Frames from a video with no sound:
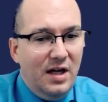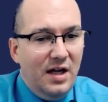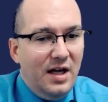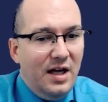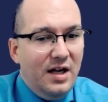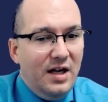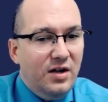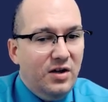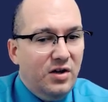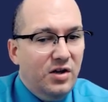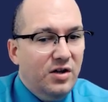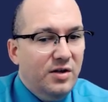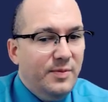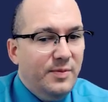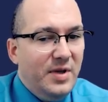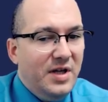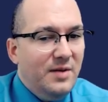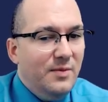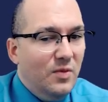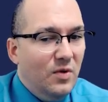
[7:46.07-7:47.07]
It could
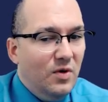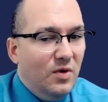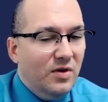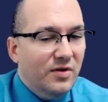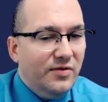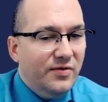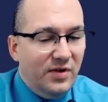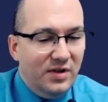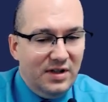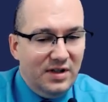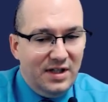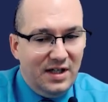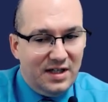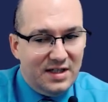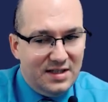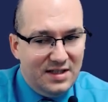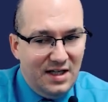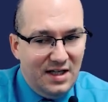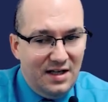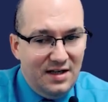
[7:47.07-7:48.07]
be more fully
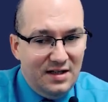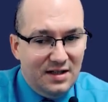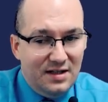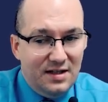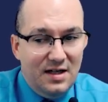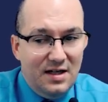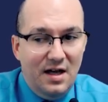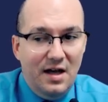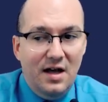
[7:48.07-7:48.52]
extended.